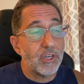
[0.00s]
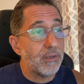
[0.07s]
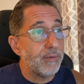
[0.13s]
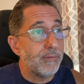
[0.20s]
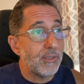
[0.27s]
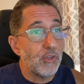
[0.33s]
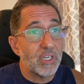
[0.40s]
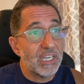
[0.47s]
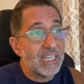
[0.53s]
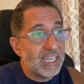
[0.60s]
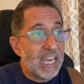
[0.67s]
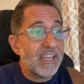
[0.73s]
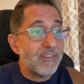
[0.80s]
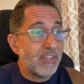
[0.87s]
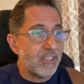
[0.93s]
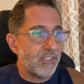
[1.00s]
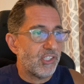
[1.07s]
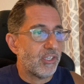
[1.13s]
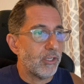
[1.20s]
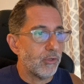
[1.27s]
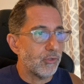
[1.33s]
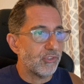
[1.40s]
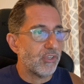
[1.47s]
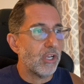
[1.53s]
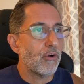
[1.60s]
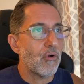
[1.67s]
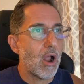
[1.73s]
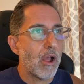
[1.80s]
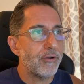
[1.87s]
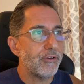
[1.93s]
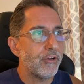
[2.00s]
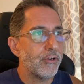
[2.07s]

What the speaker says: can gain these skills that are on